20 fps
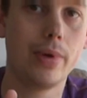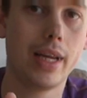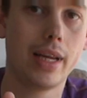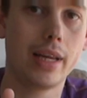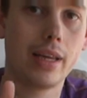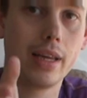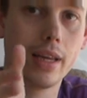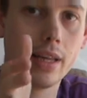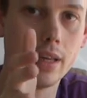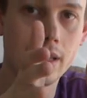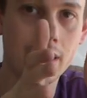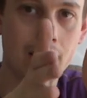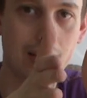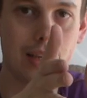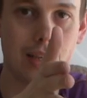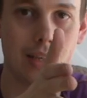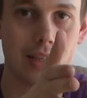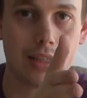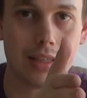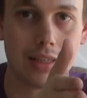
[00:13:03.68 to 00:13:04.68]
big
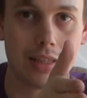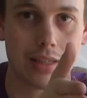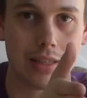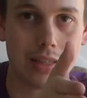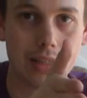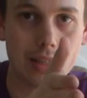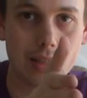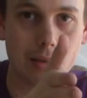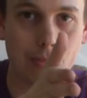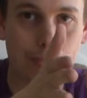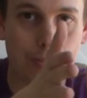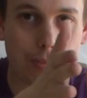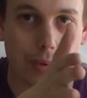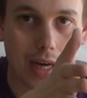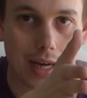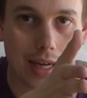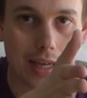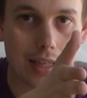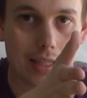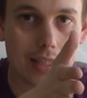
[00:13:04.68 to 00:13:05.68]

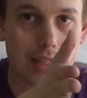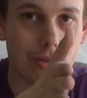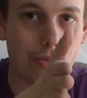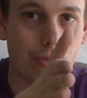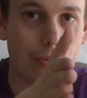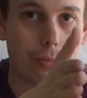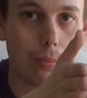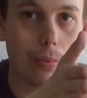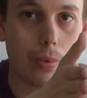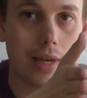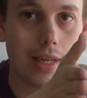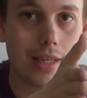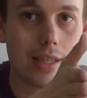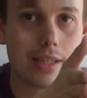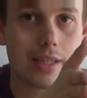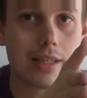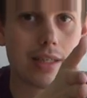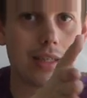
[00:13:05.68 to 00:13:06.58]
bias of weight